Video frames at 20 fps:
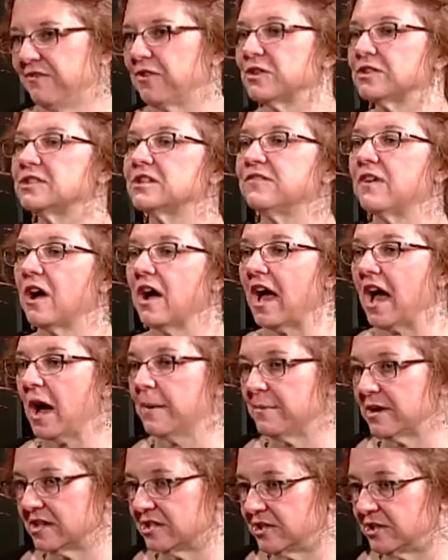First of all, how
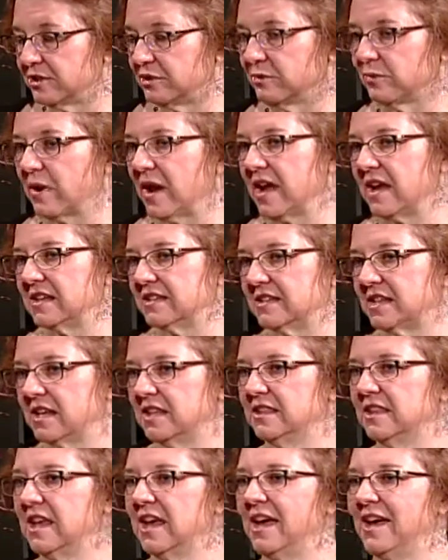much do you raise,
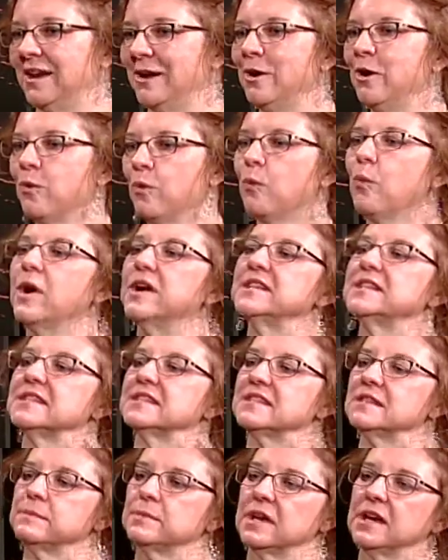and then what
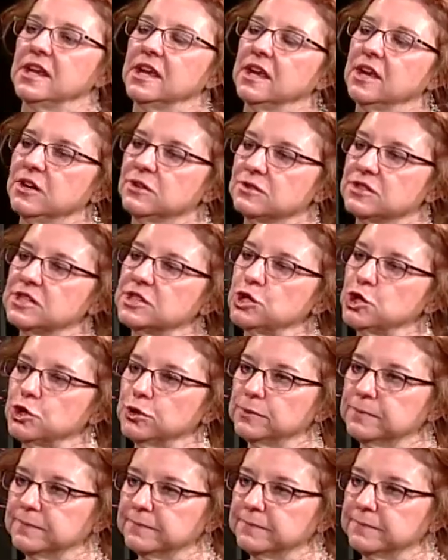does the money go to?